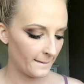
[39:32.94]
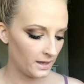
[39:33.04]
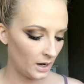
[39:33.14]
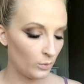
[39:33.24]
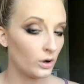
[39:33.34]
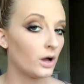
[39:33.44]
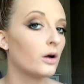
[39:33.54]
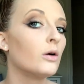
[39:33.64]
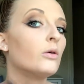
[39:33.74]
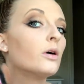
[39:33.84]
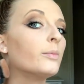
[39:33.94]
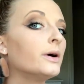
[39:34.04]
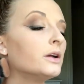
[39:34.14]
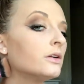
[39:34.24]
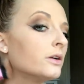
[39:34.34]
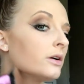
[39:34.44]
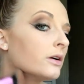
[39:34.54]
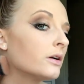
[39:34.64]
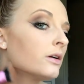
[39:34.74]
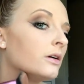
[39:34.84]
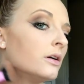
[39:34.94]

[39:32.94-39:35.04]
And I will go up under,